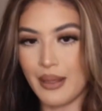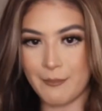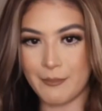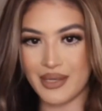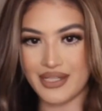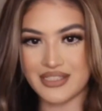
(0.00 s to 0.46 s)

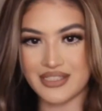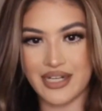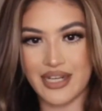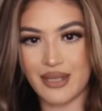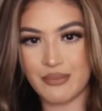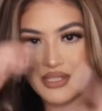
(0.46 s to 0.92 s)
But
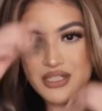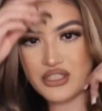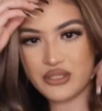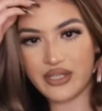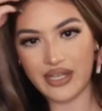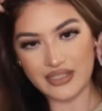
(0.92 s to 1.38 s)
today I'm going to
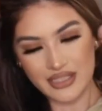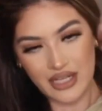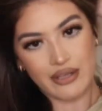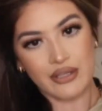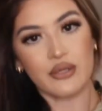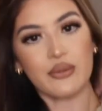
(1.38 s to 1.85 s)
show you guys how
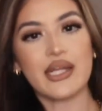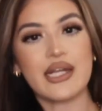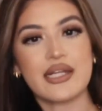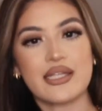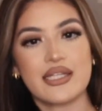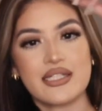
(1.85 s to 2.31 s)
I
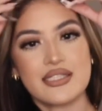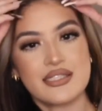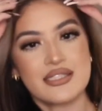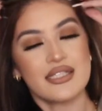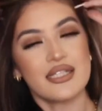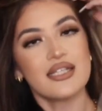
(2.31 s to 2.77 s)
created
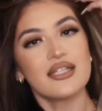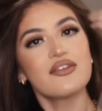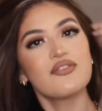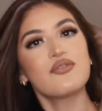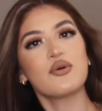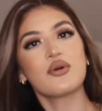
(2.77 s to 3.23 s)
this
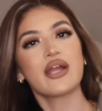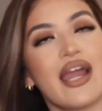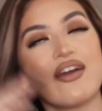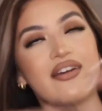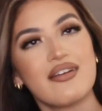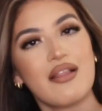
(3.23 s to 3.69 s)
full
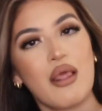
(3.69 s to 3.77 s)
coverage